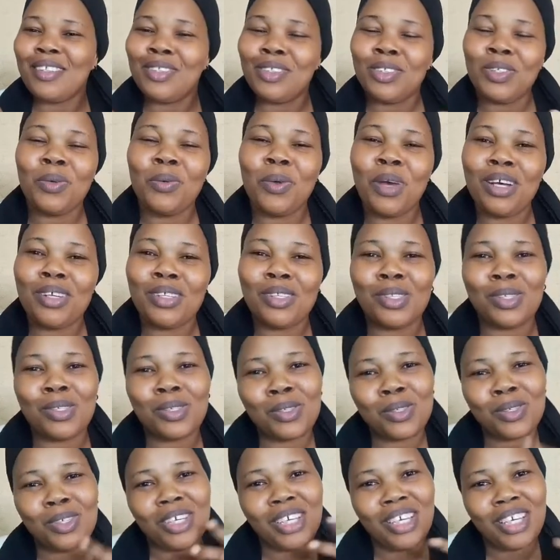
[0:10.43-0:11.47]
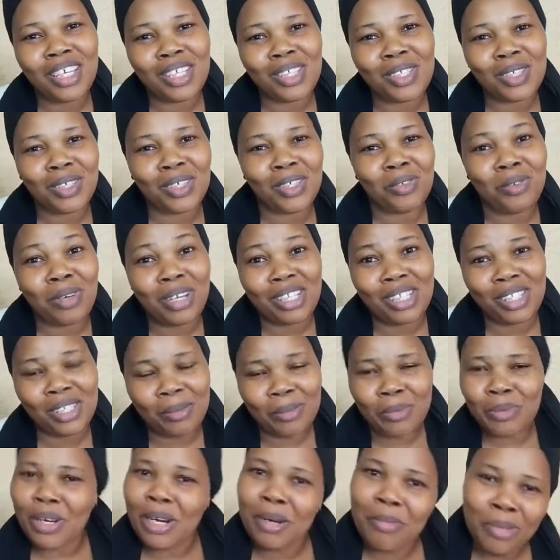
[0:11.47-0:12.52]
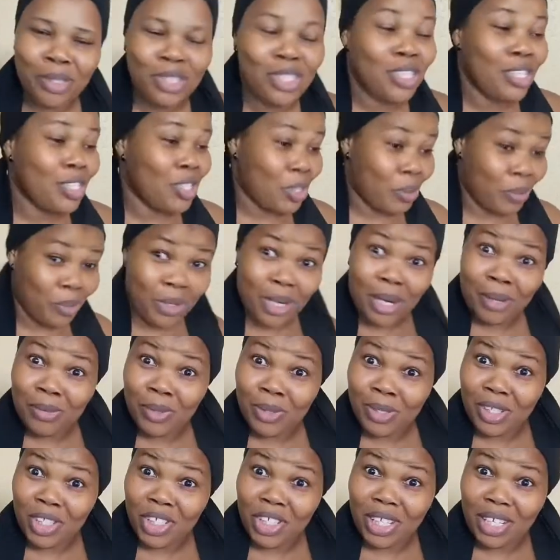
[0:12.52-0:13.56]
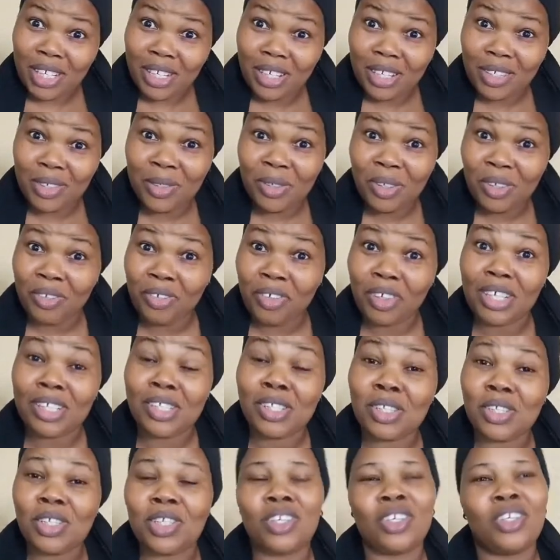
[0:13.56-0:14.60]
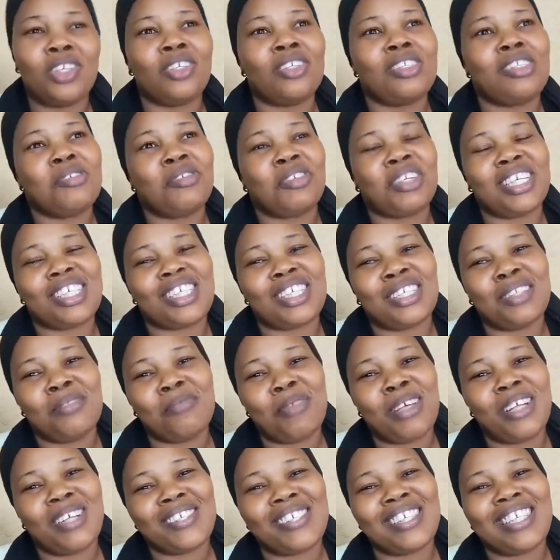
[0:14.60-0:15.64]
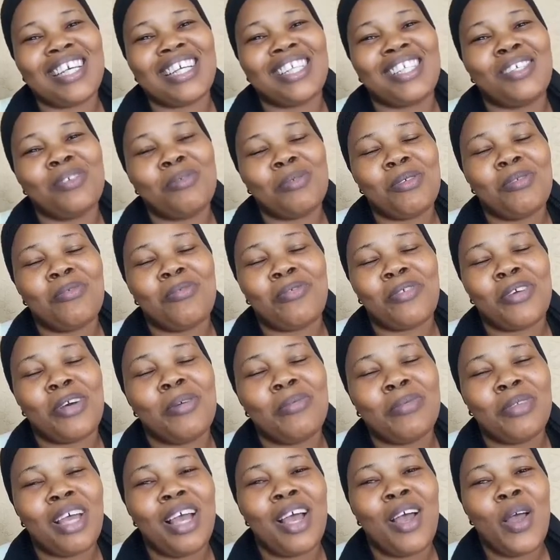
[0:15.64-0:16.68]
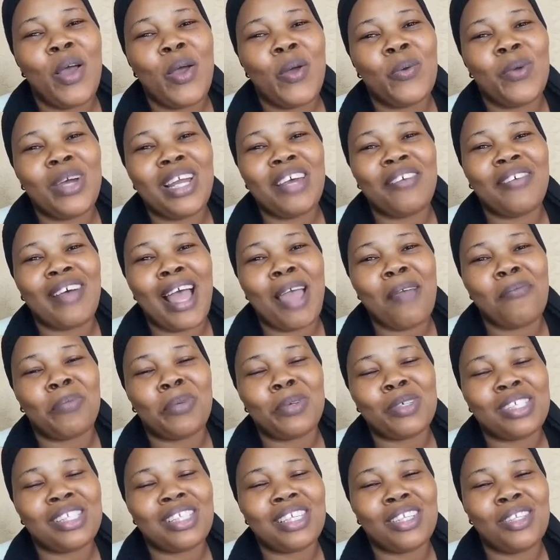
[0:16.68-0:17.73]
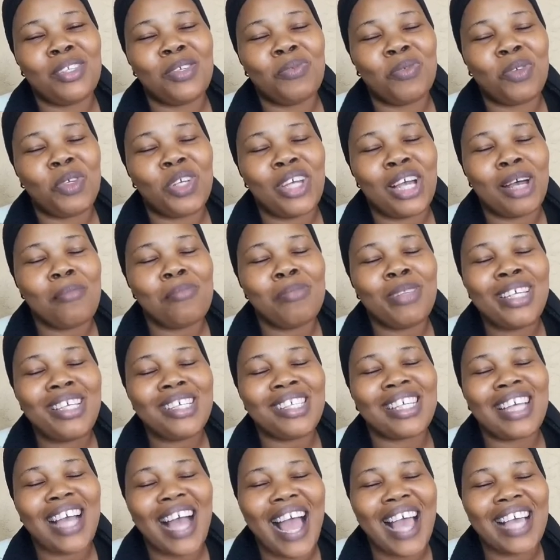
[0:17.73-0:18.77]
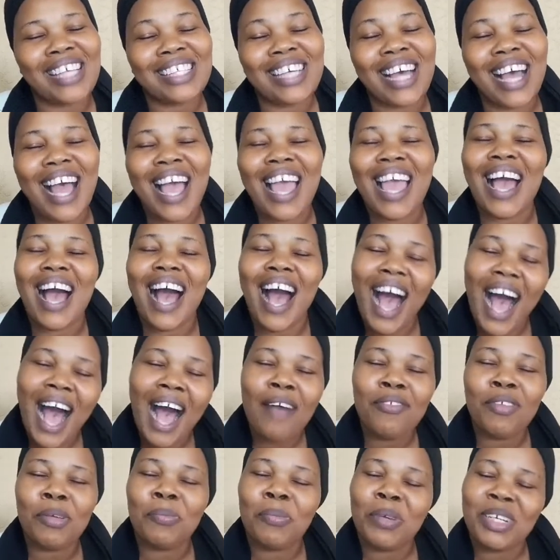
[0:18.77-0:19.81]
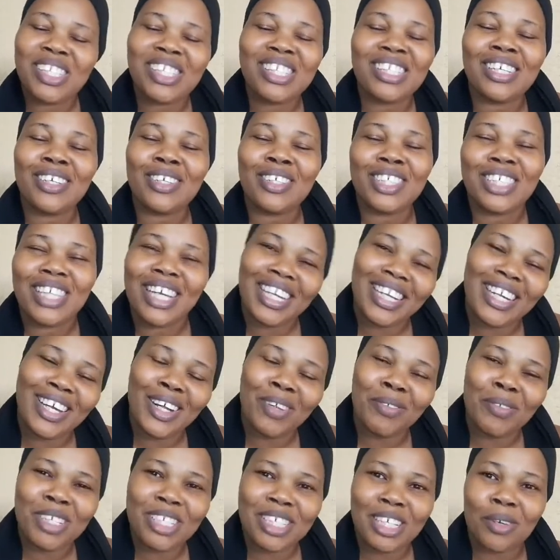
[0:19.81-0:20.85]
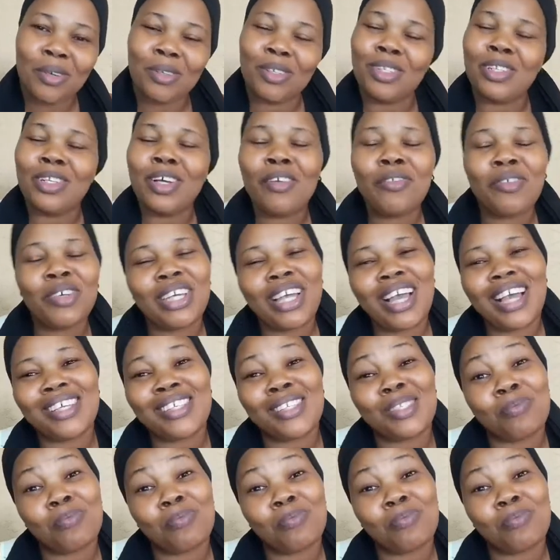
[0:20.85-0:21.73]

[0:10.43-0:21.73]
do well to hit on the red subscribe button and subscribe to the channel, and do not forget to turn on your notification bell so that you'll be informed whenever I post a new video. And please guys, I have a personal channel which I would love you guys